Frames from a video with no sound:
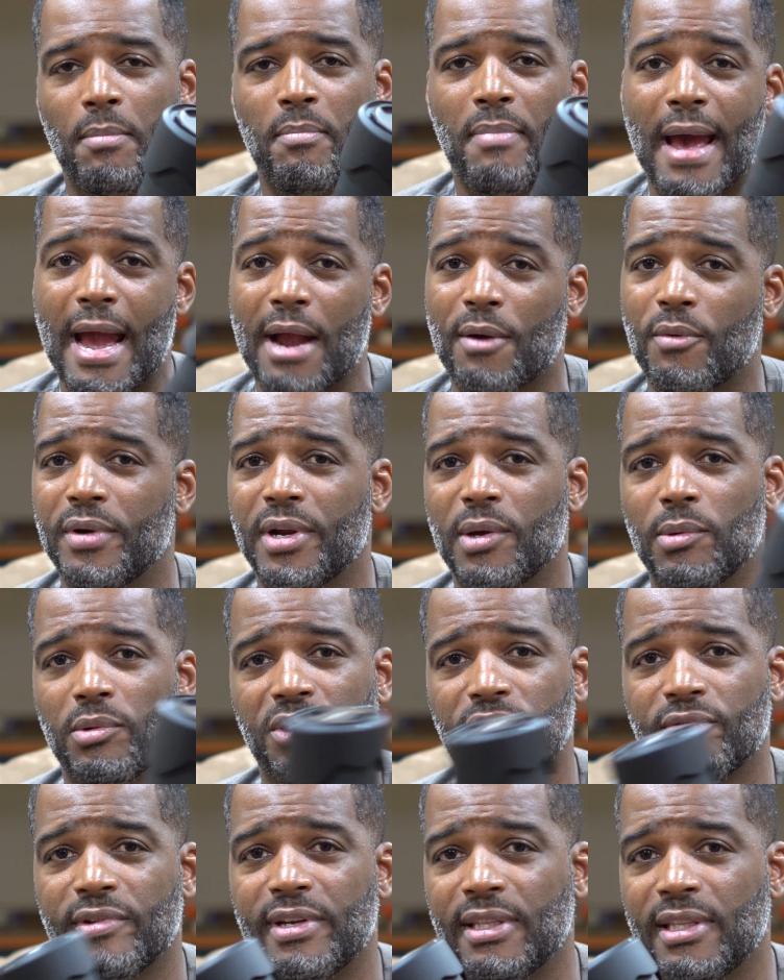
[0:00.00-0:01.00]
back when it
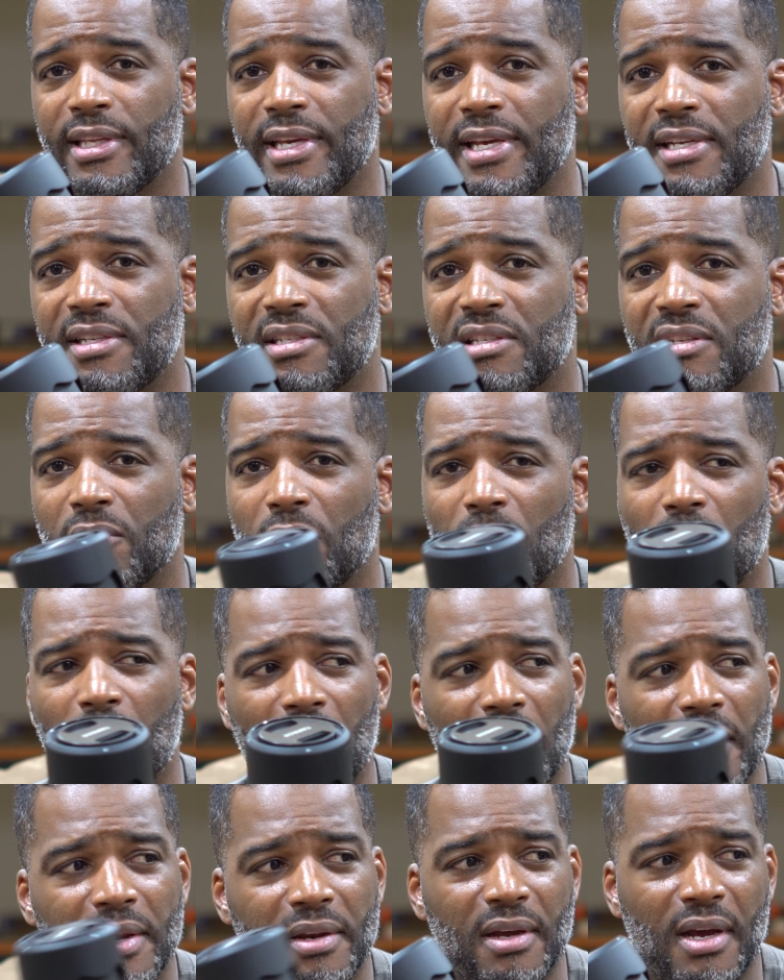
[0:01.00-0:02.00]
was released,
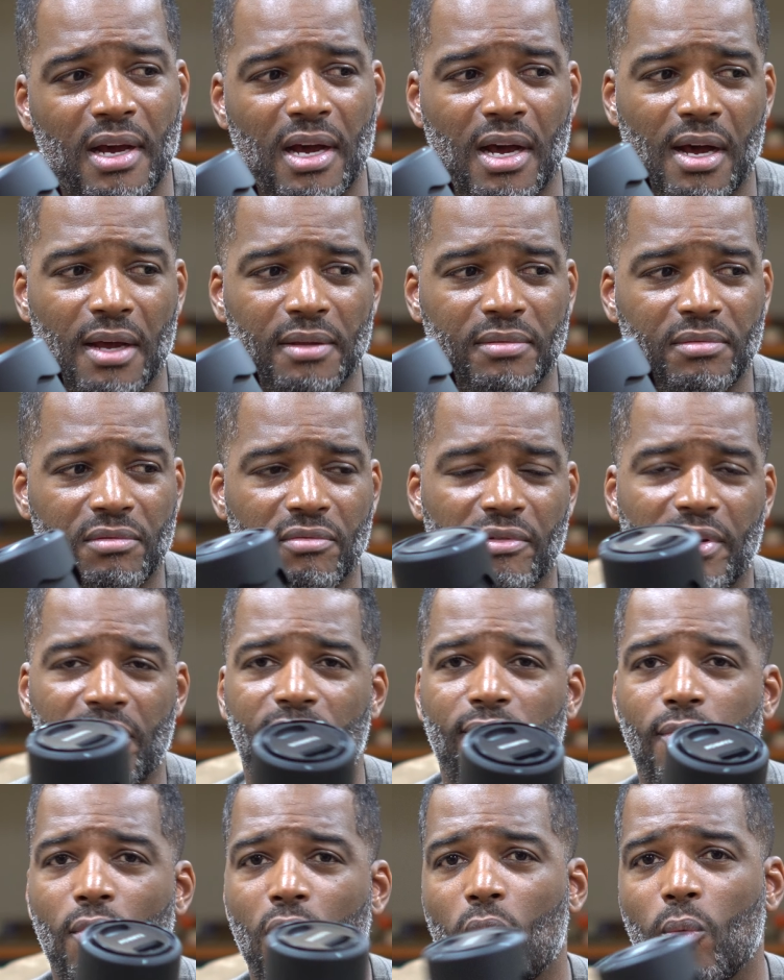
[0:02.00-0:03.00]

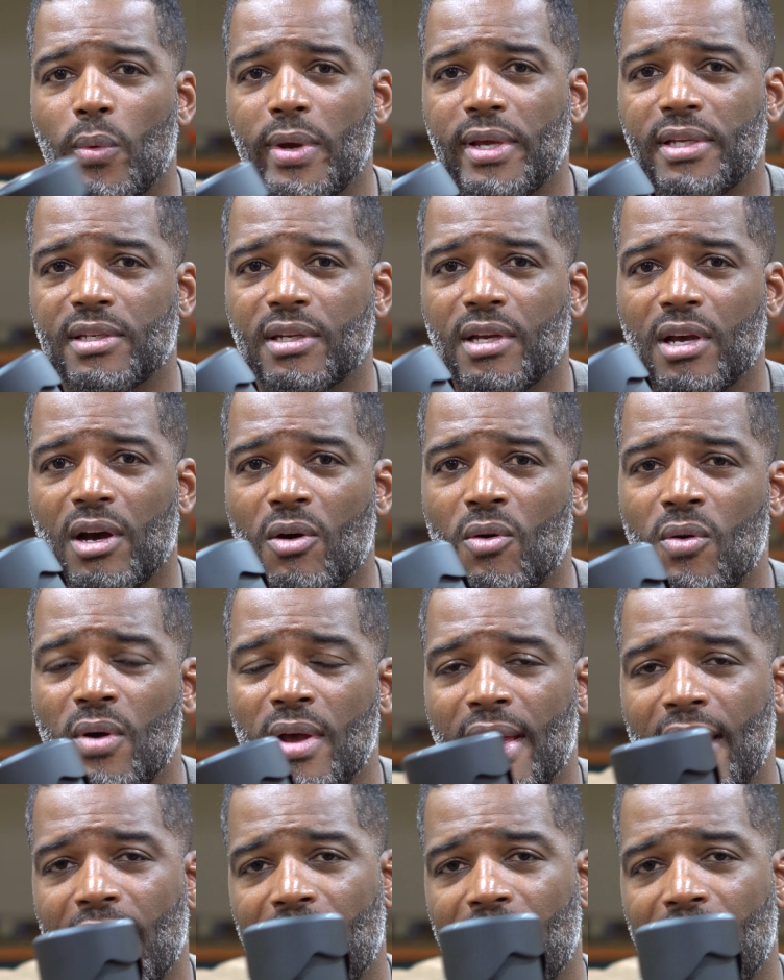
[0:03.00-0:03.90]
3-4 weeks ago,